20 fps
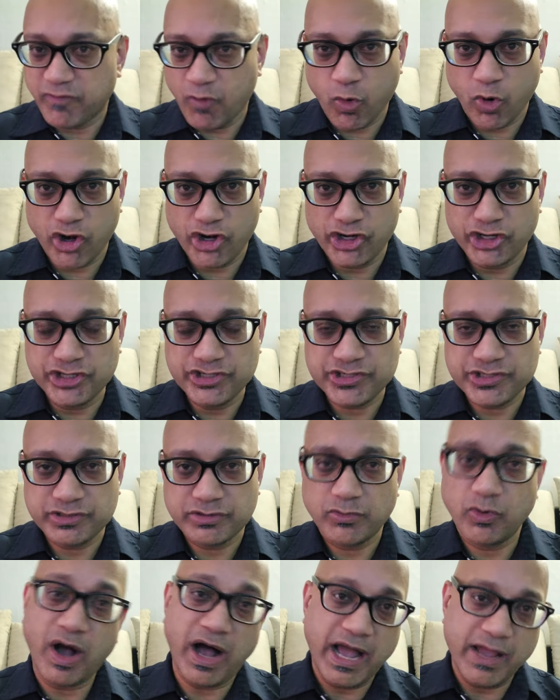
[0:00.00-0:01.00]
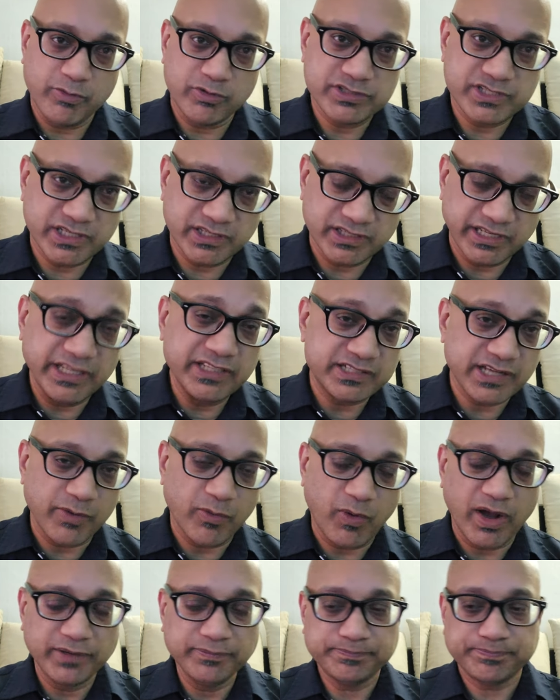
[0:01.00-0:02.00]
foreigners while I was in
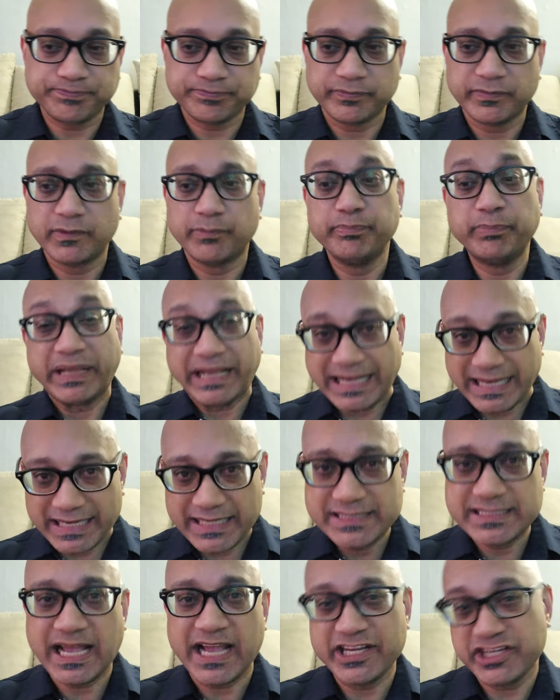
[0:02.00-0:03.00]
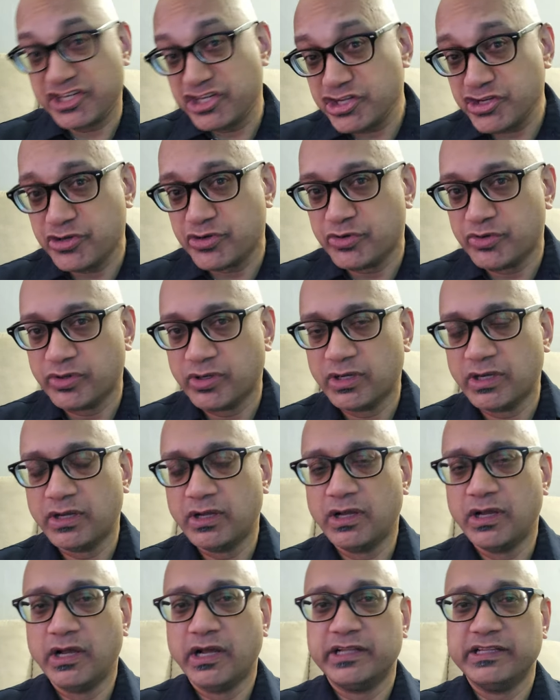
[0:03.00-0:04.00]
Itaewon because I knew
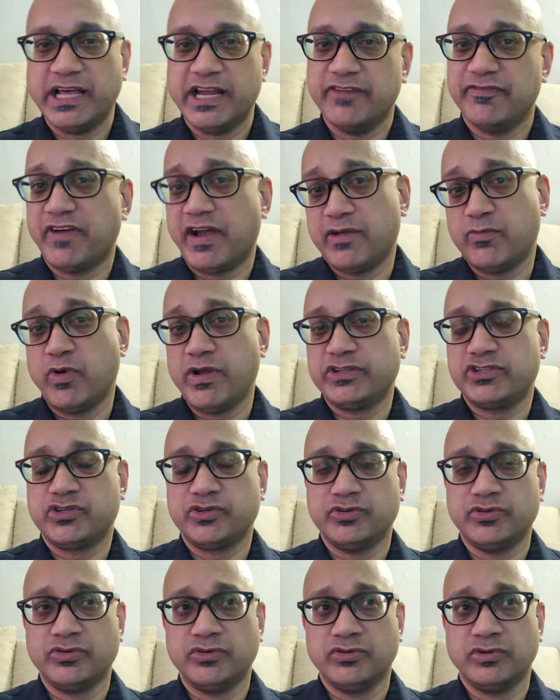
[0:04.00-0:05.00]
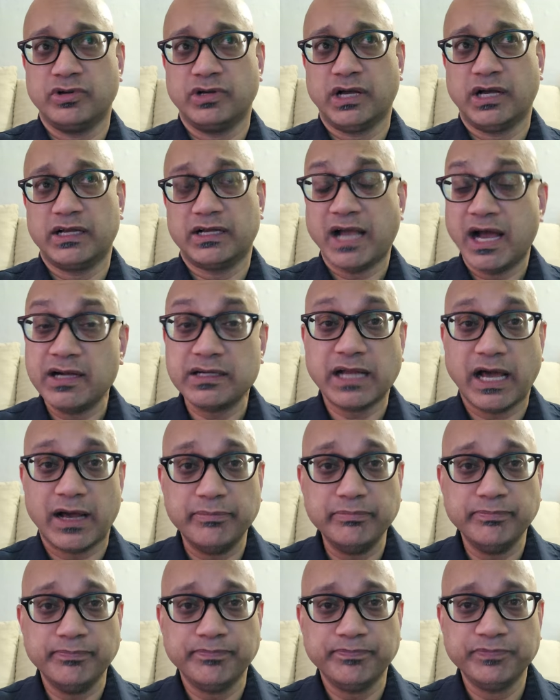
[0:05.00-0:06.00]
that if I went to uh,
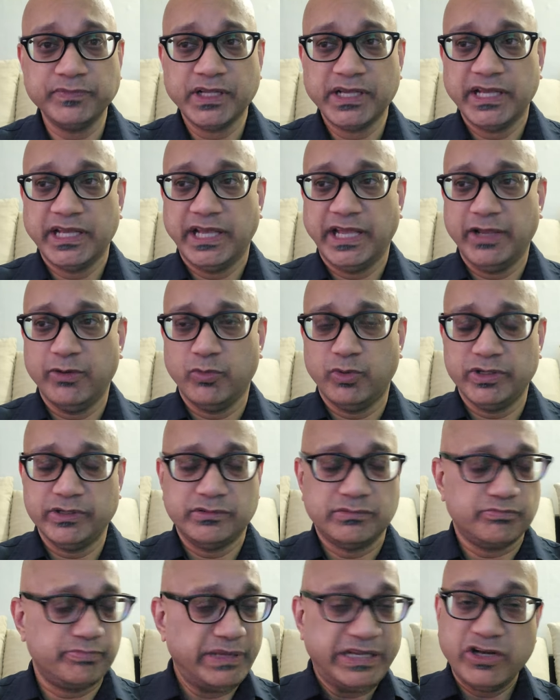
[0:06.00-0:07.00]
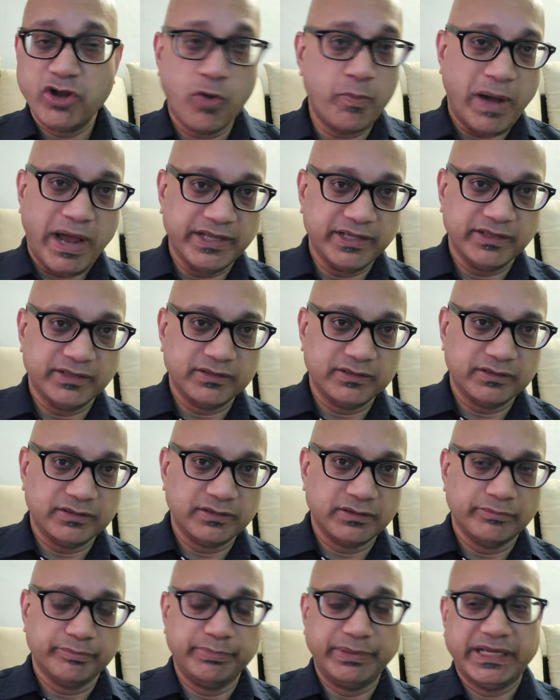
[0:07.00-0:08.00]
Gangnam, it would be nobody
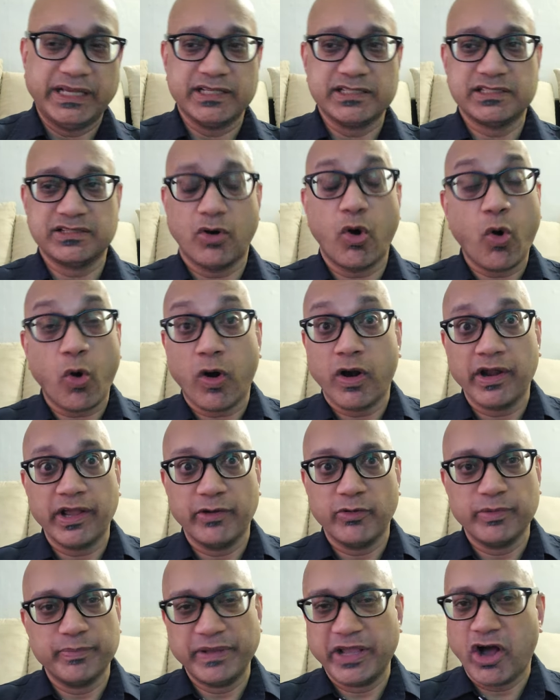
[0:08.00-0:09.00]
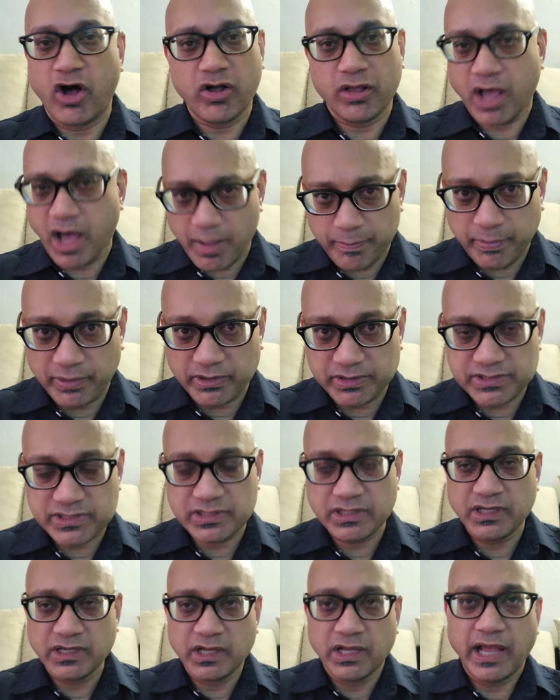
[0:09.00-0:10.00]
because or it would be all
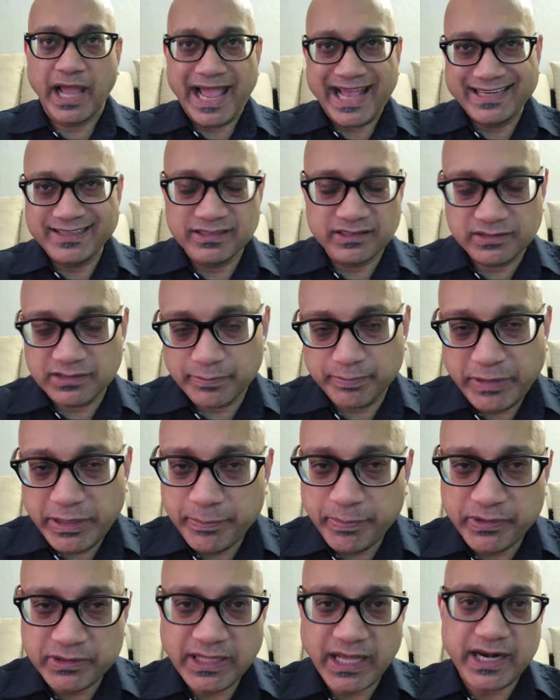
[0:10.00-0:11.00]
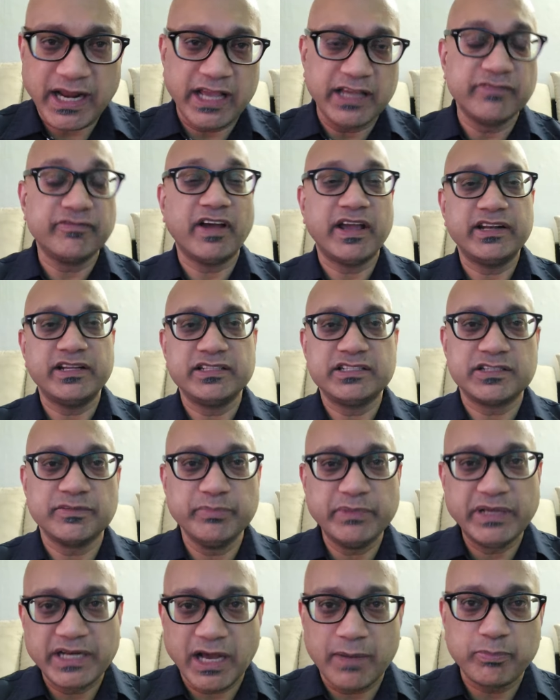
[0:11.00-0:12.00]
couples. And the people that I invited to
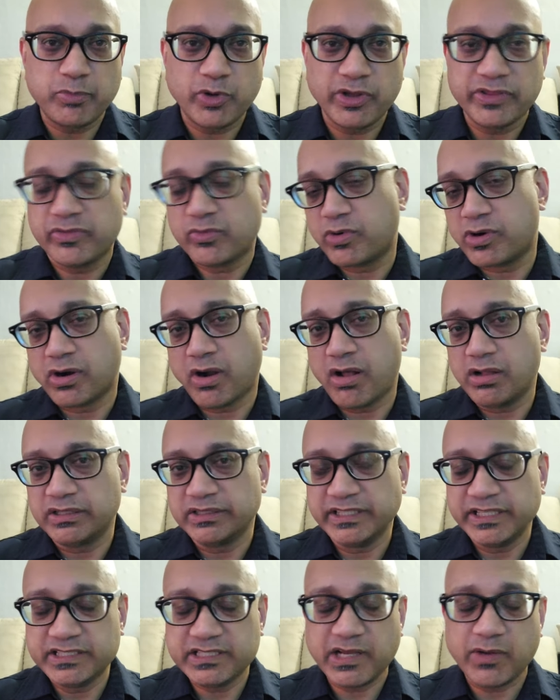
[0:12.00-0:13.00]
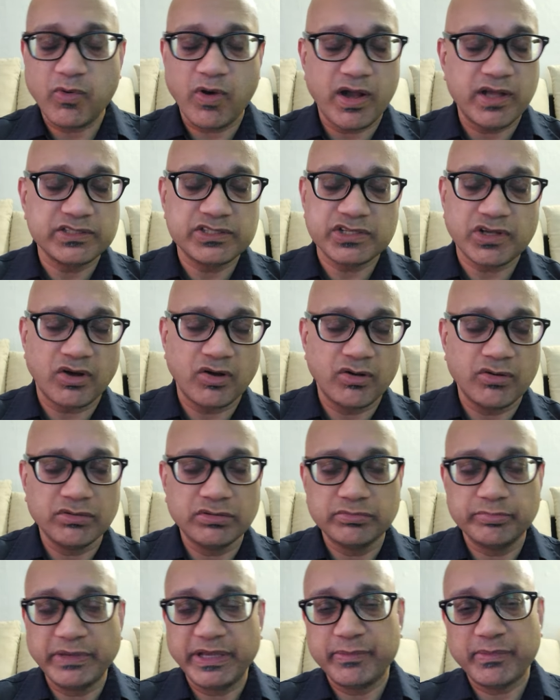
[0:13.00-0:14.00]
meet up with were all in Itaewon, so
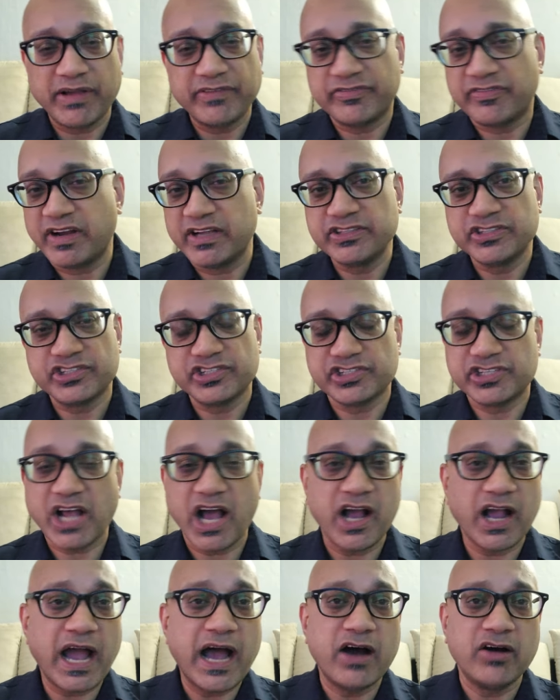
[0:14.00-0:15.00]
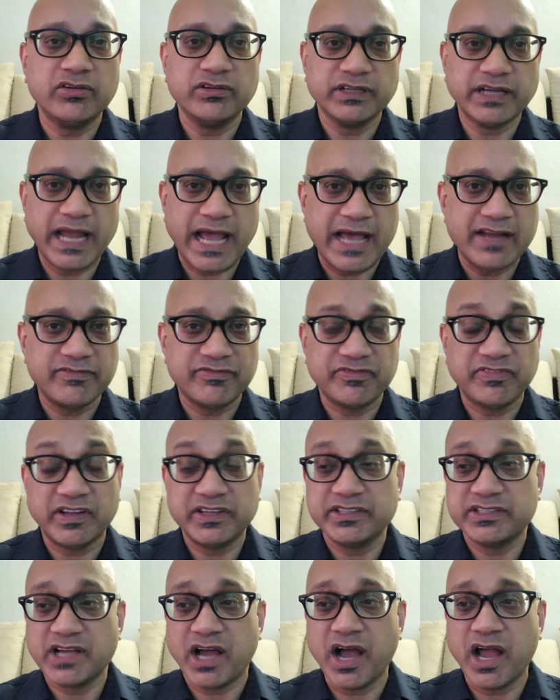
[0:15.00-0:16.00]
me and my friends just hung out and had
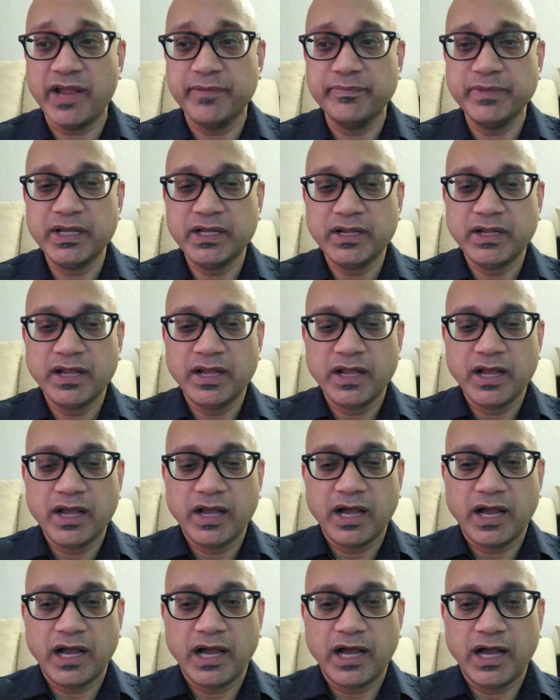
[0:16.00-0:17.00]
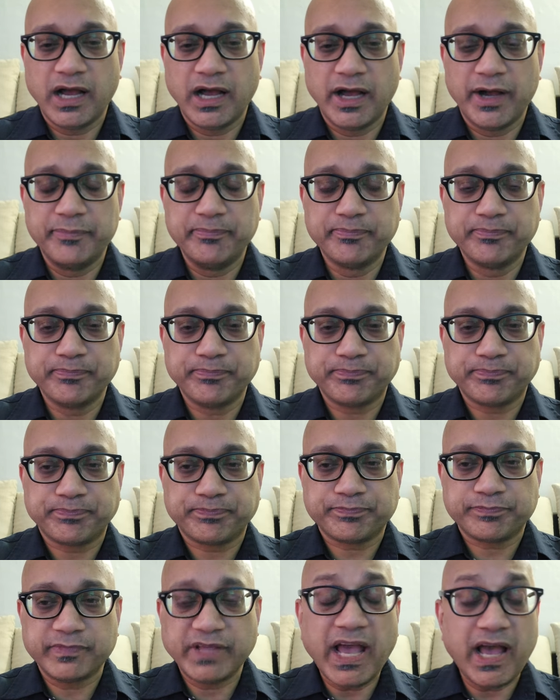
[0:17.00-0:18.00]
fun time. Um,
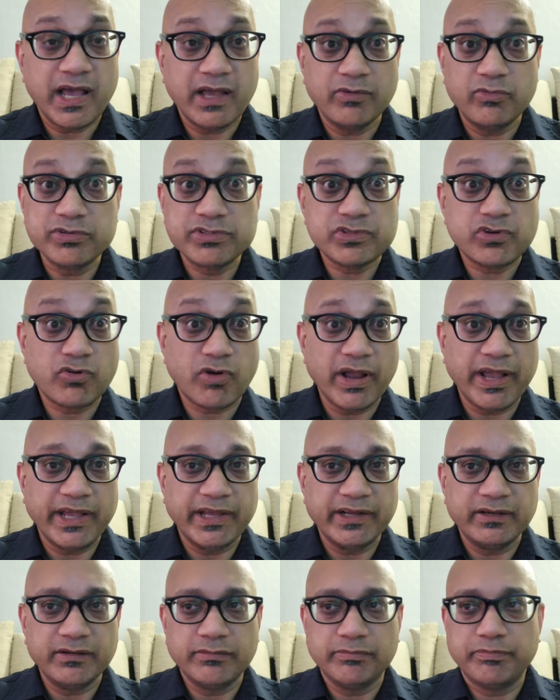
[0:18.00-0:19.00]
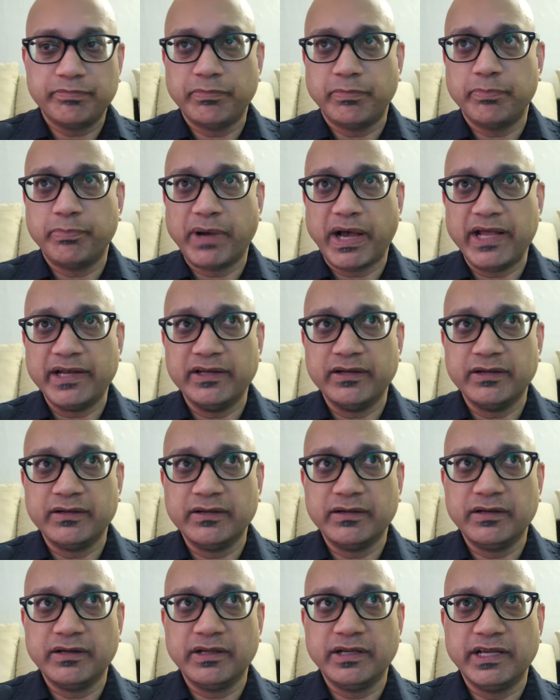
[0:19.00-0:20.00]
yeah, it was great but
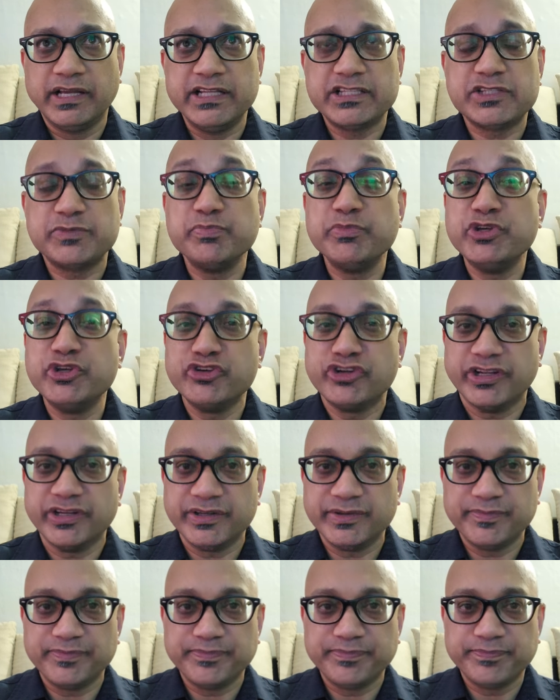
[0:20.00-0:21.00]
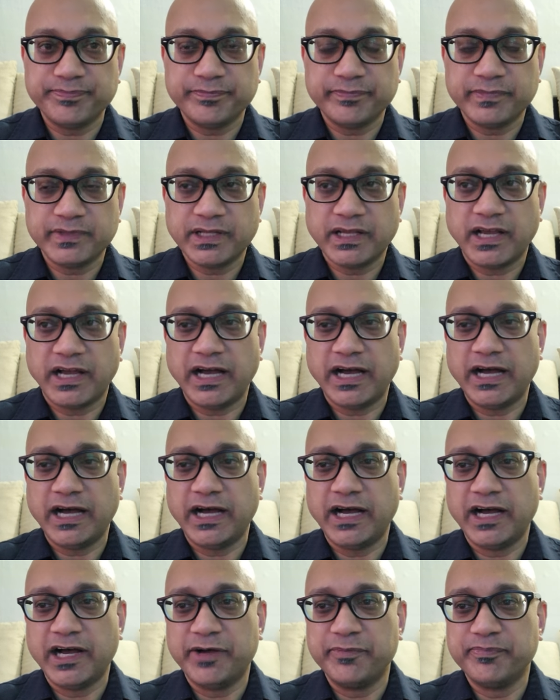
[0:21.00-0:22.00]
it's muted.
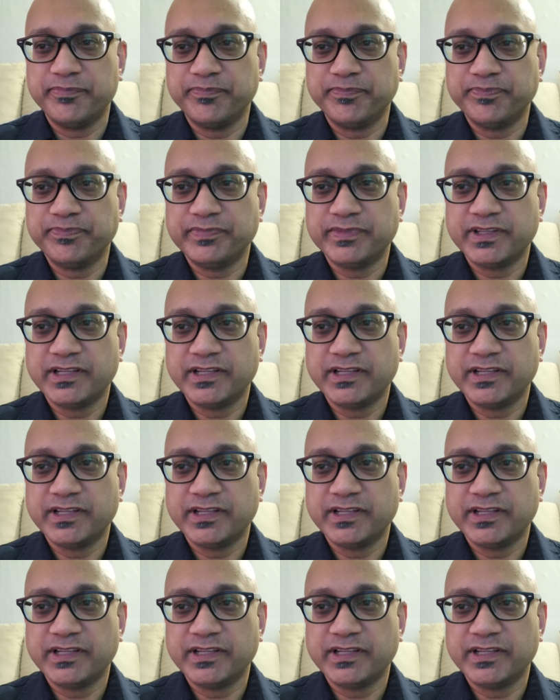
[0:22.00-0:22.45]
Um,